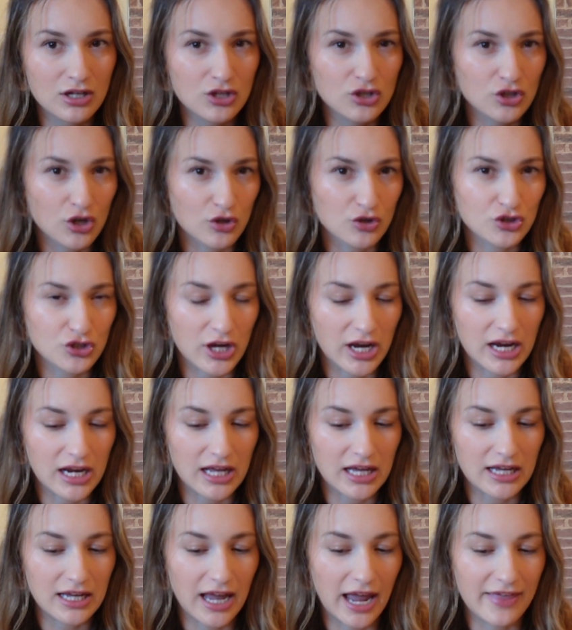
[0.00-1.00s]
crocheted
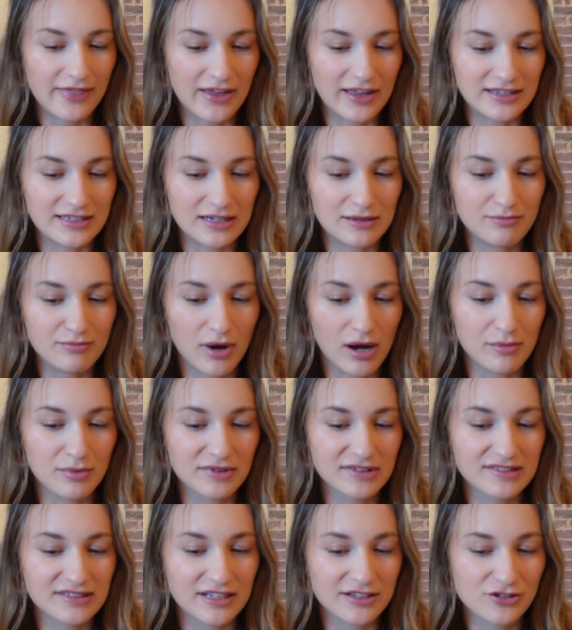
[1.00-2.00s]
it, and then did bubble
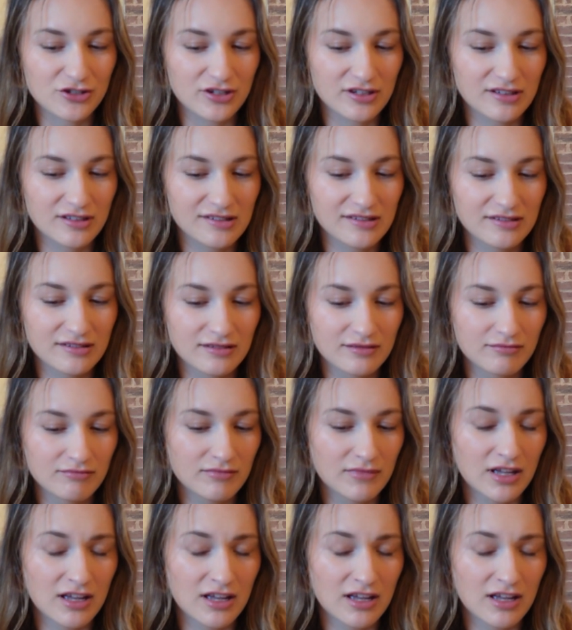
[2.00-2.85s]
stitches.